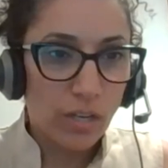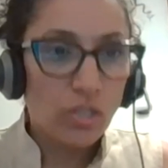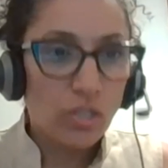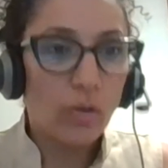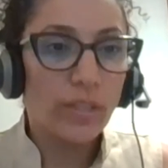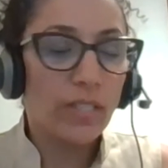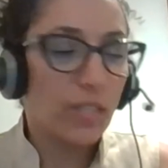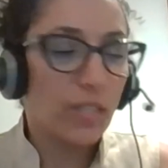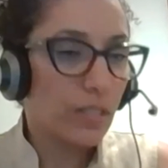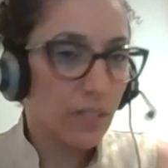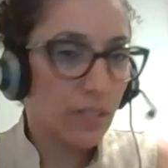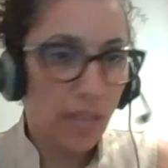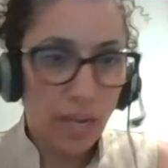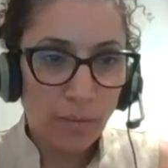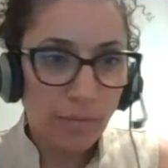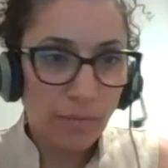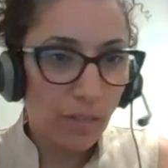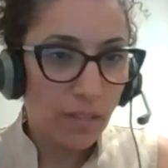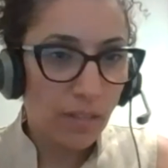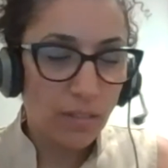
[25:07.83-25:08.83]
So it's the
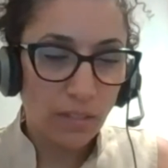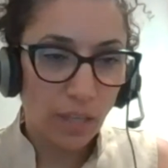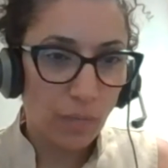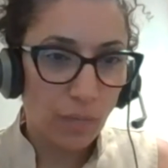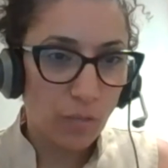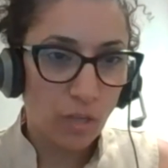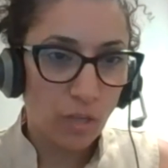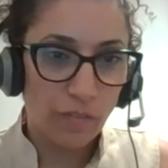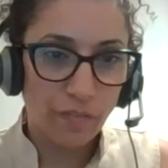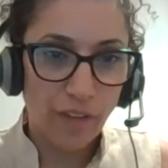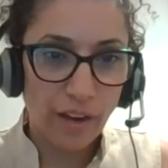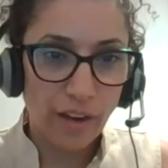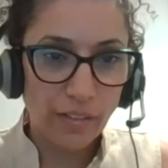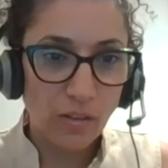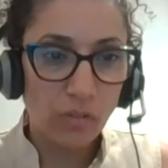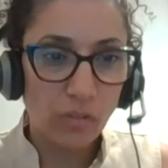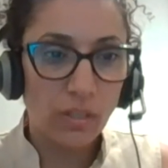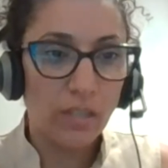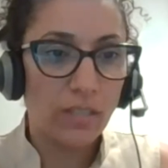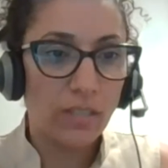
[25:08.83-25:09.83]
same transcription
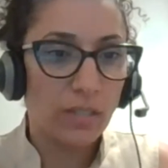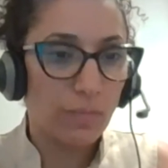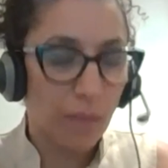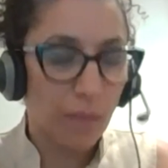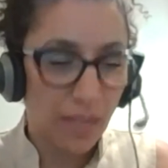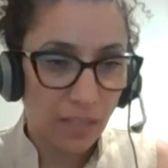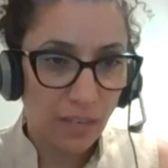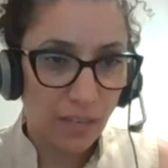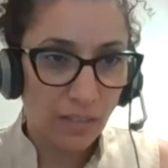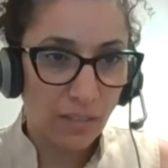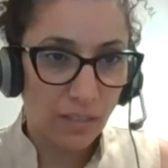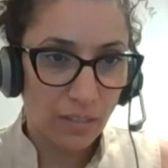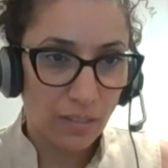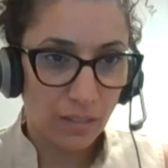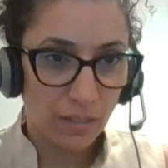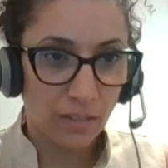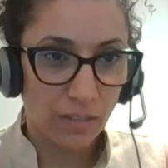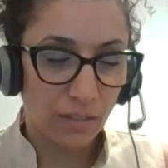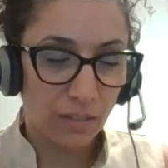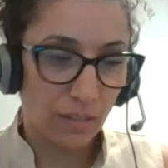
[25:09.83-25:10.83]
factor that is making this,
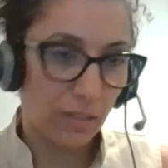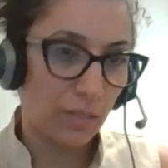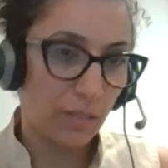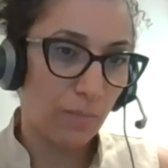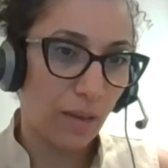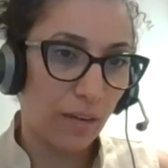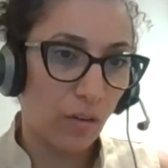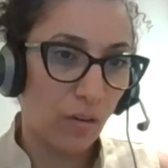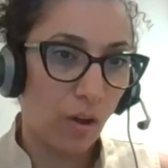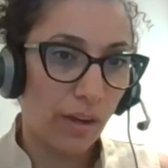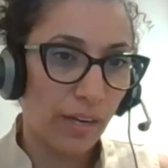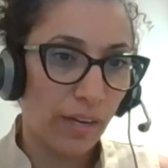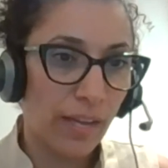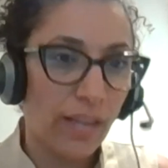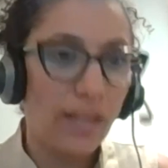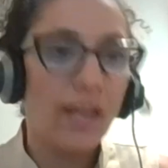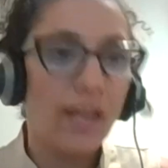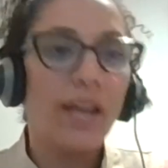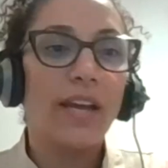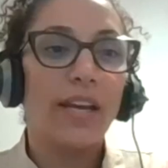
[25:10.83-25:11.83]
this microRNA.